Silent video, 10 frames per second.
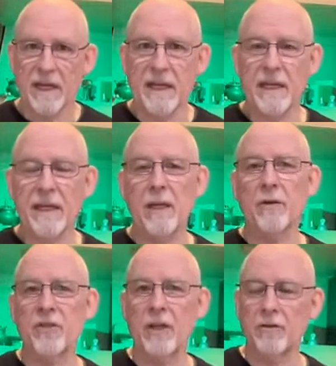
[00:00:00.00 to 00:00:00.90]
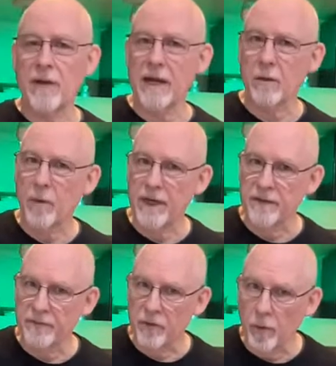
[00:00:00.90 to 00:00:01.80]
idiosyncratic
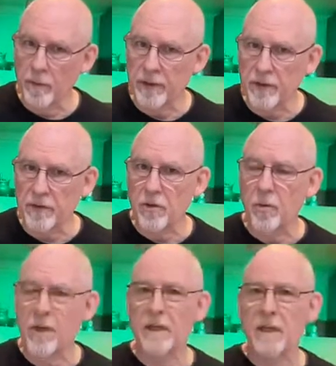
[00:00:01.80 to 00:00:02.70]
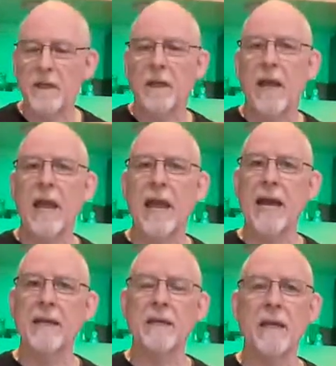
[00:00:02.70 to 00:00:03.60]
ways of doing what they're doing.
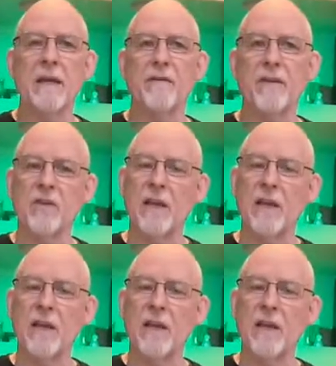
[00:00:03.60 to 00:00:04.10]
And if it's